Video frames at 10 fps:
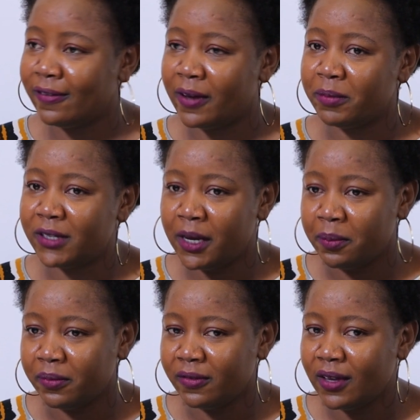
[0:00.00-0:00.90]
And
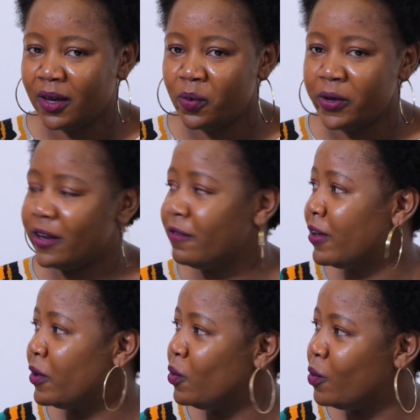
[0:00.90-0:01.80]
sometimes we
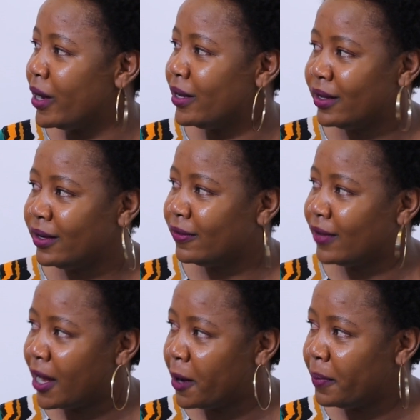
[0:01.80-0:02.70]
never know why
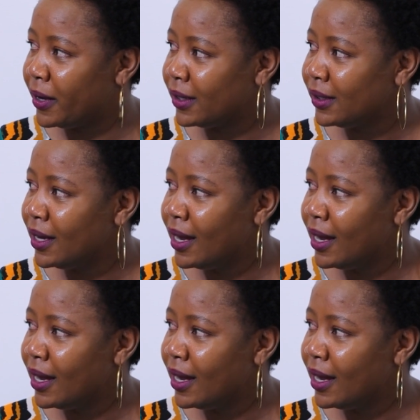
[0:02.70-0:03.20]
things happen.